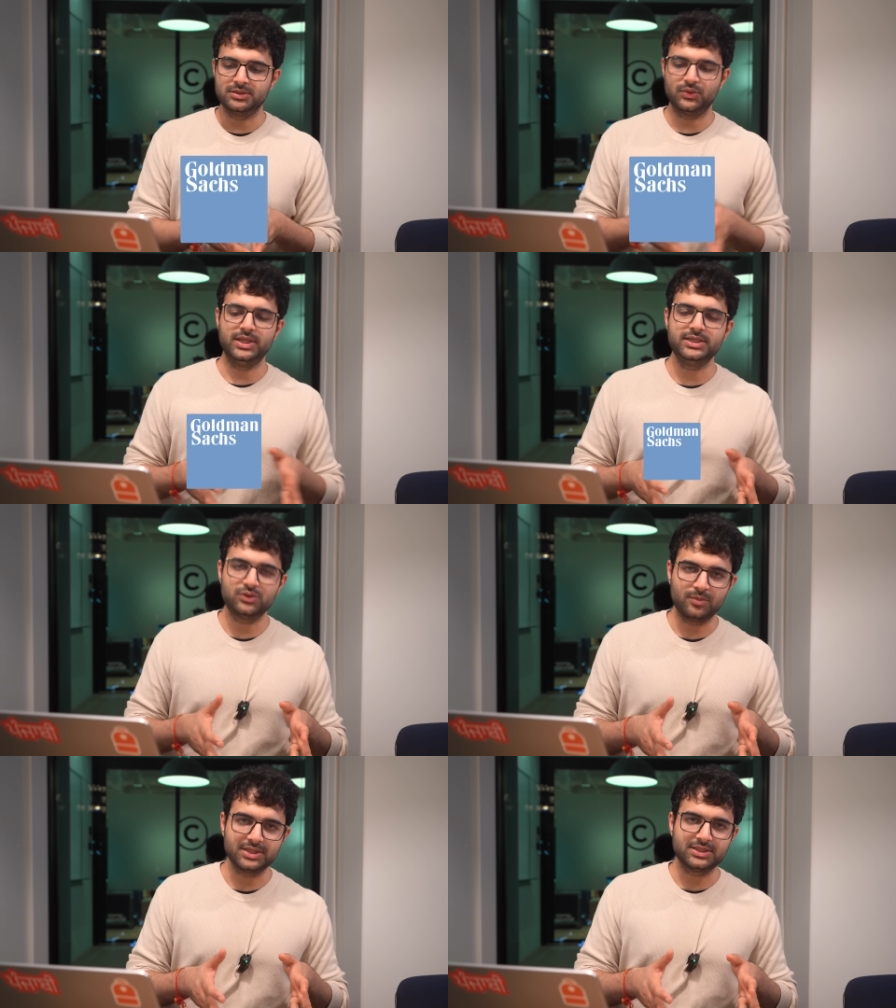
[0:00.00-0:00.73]
So in these
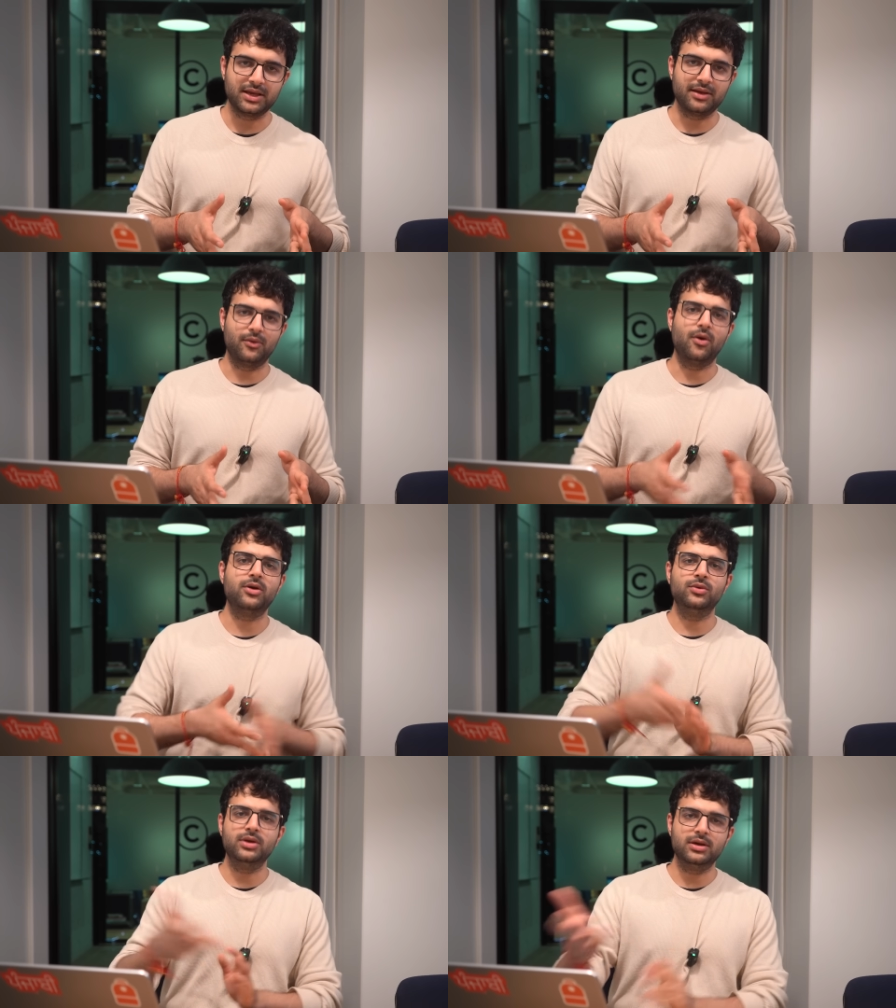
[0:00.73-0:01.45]
two months, I
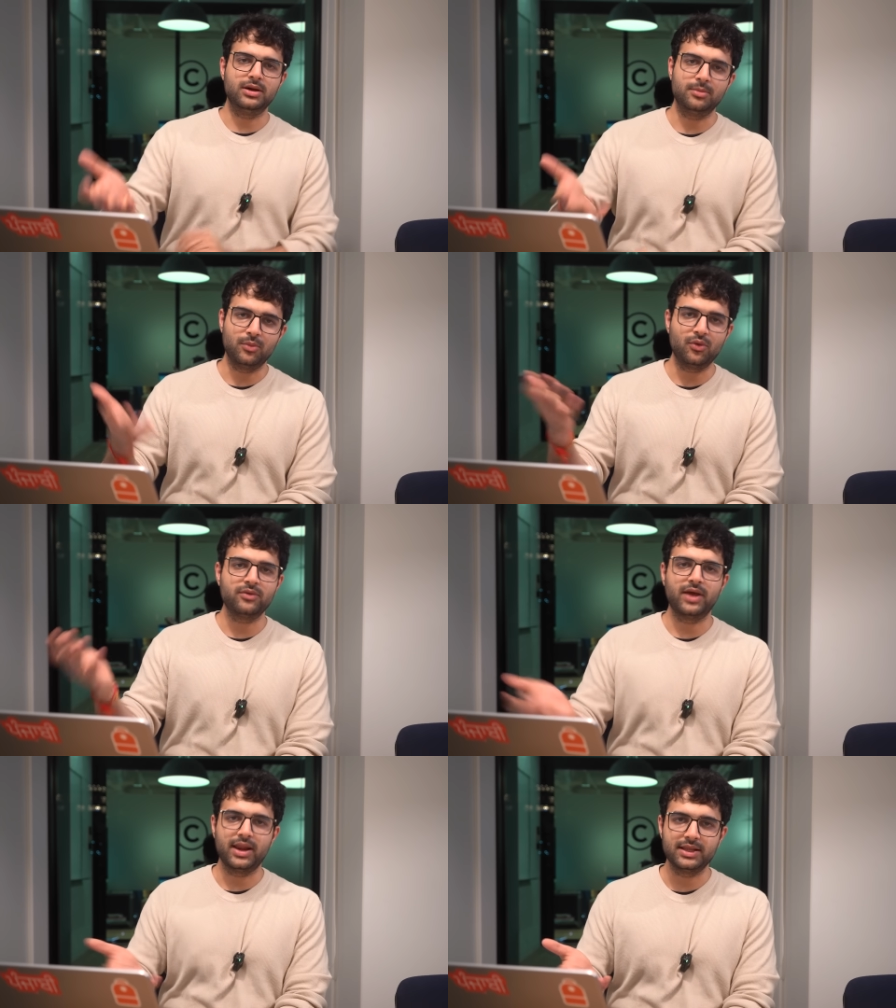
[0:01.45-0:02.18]
got to learn more
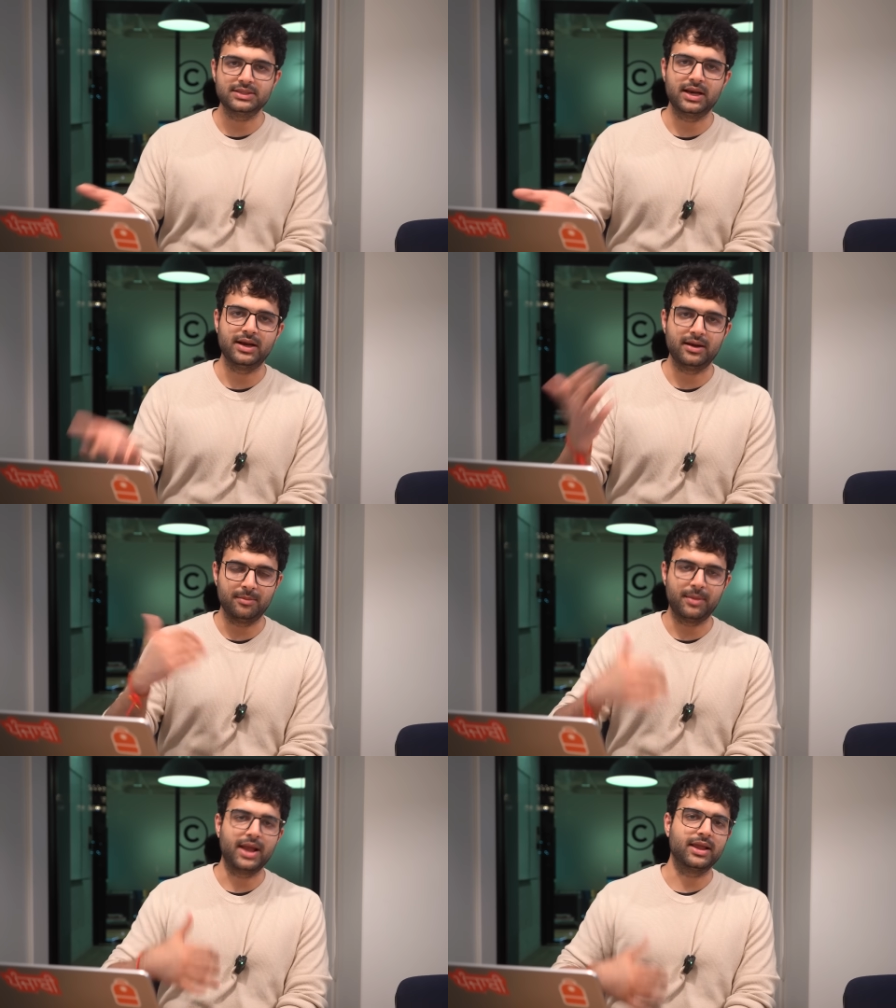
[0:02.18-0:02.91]
finance than I
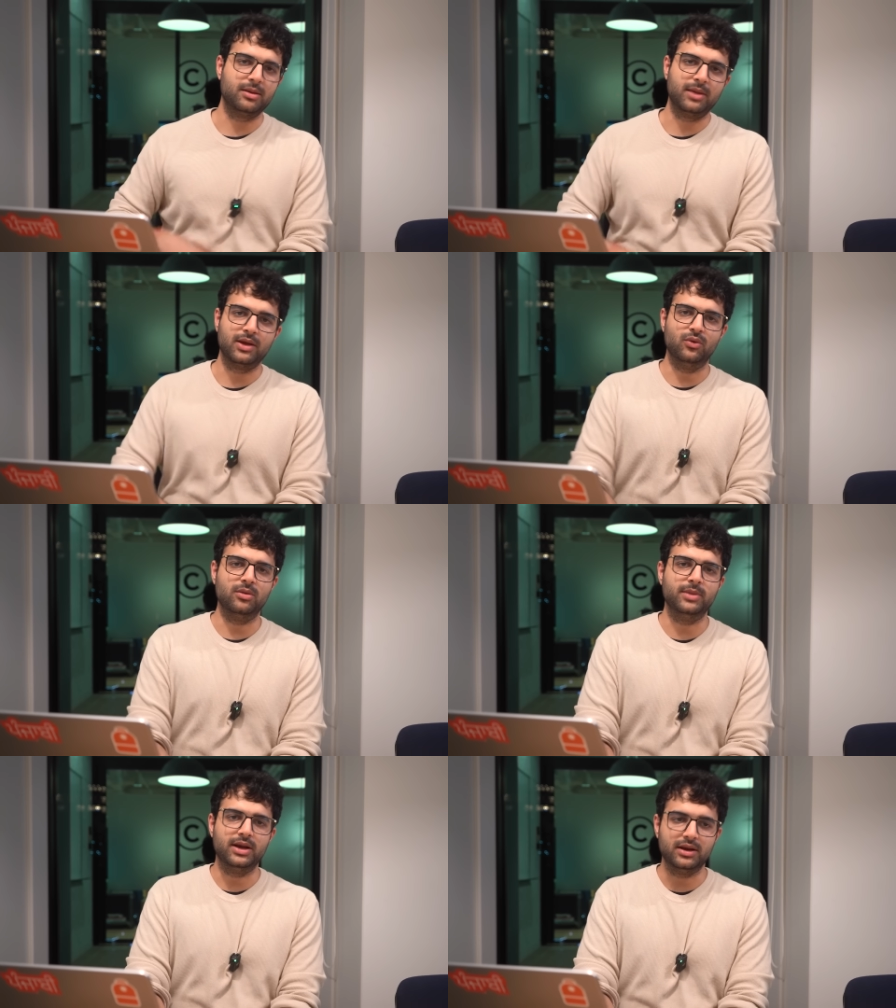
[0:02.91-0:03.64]
did back in my
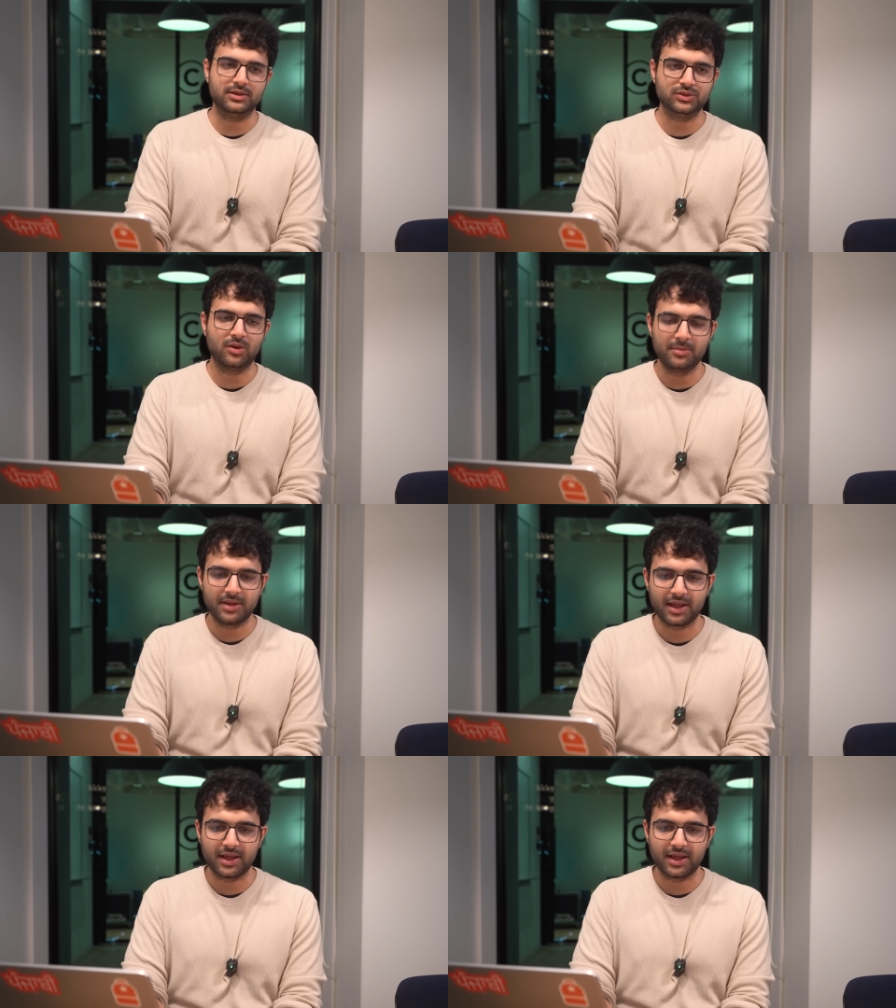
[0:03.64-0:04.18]
Goldman job.